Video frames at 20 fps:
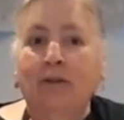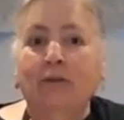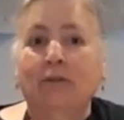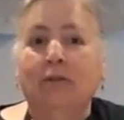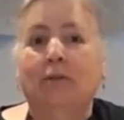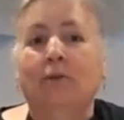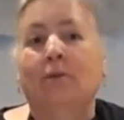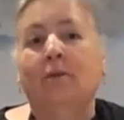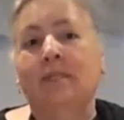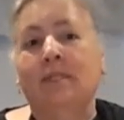
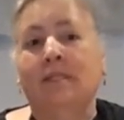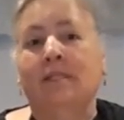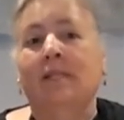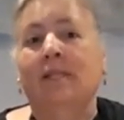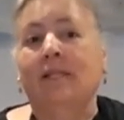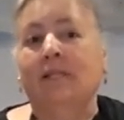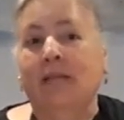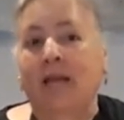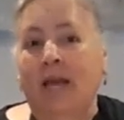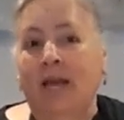So this is
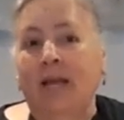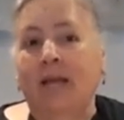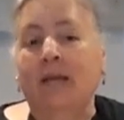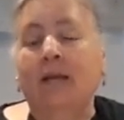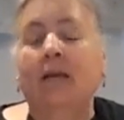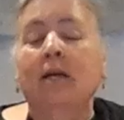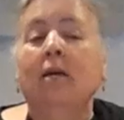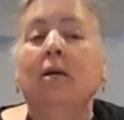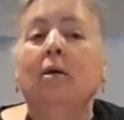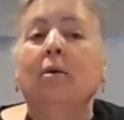the day
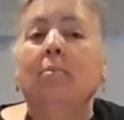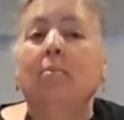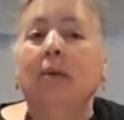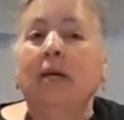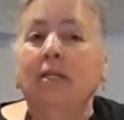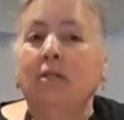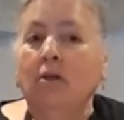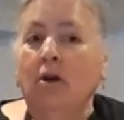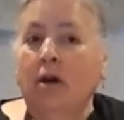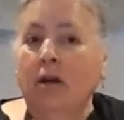my
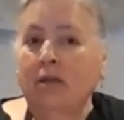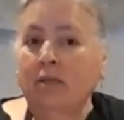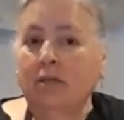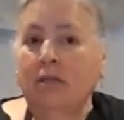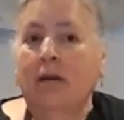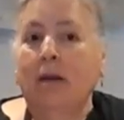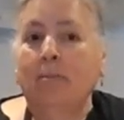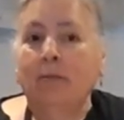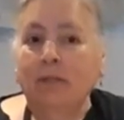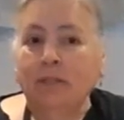daughter's
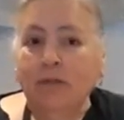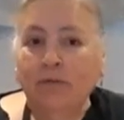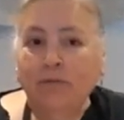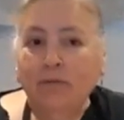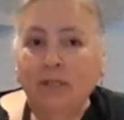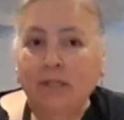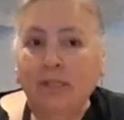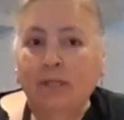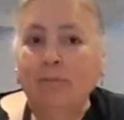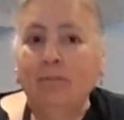coming to
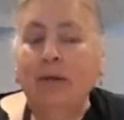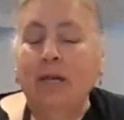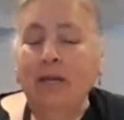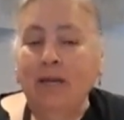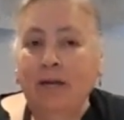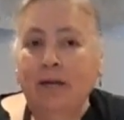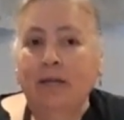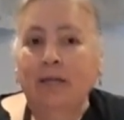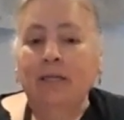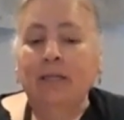visit my
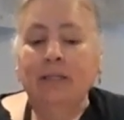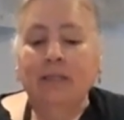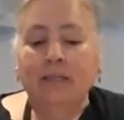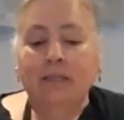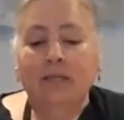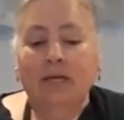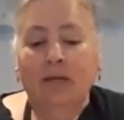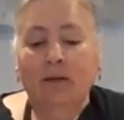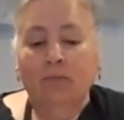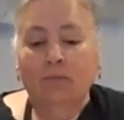youngest,
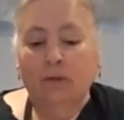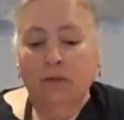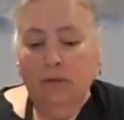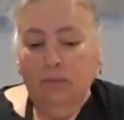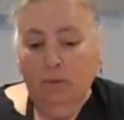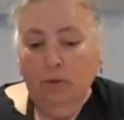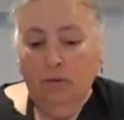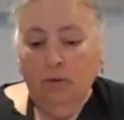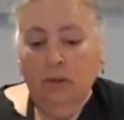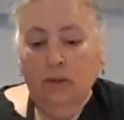and we're
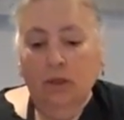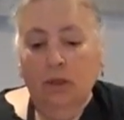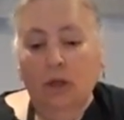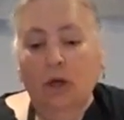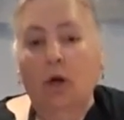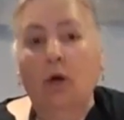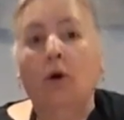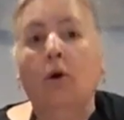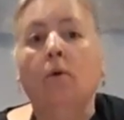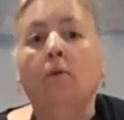supposed to
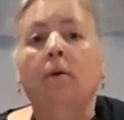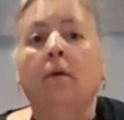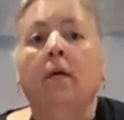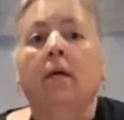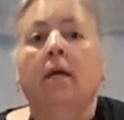go